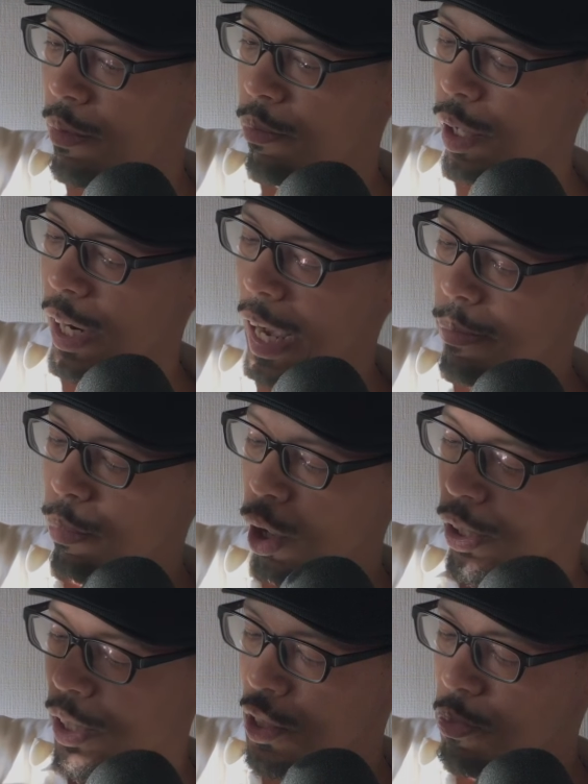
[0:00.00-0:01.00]
But I
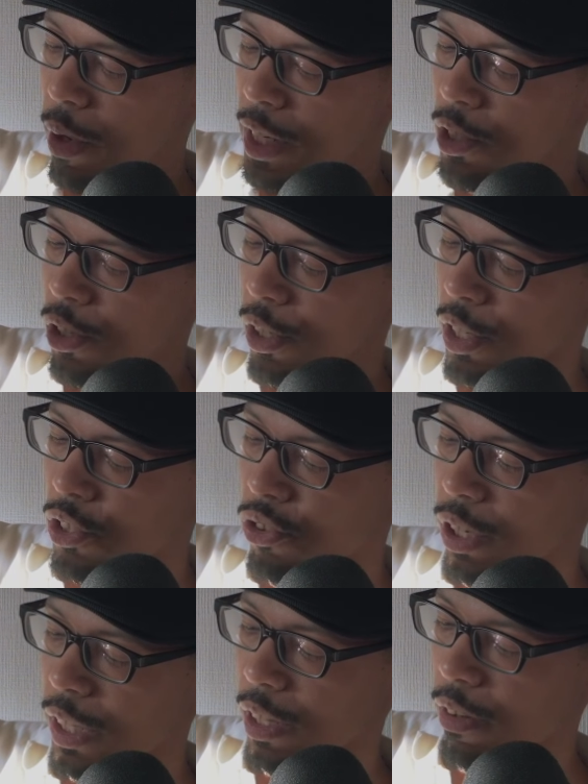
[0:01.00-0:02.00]
bought this based on the
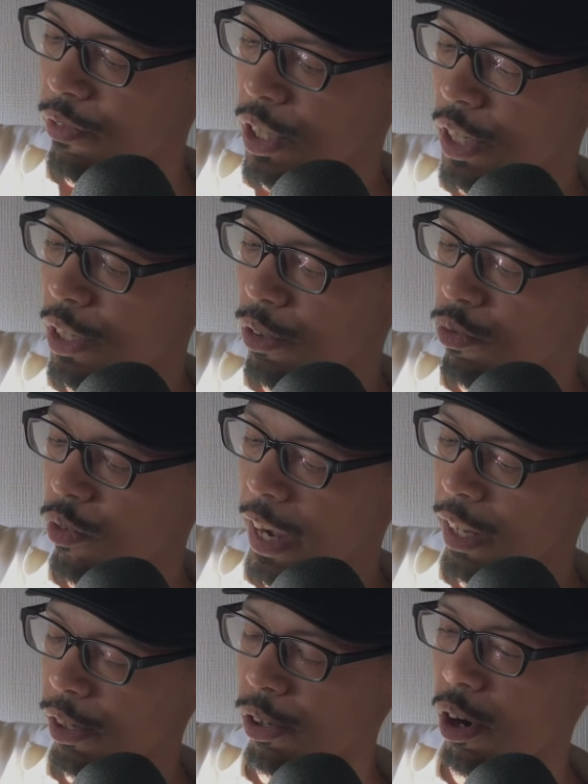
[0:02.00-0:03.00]
strength of the
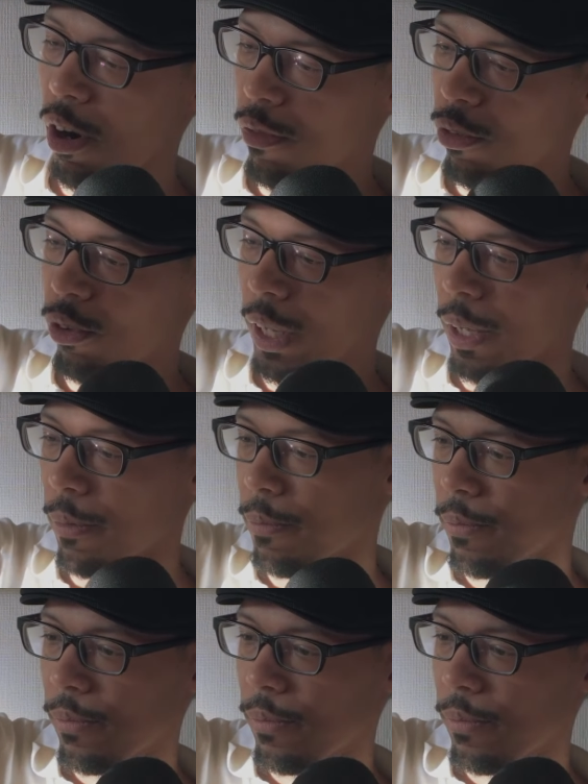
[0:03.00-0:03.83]
regular offering.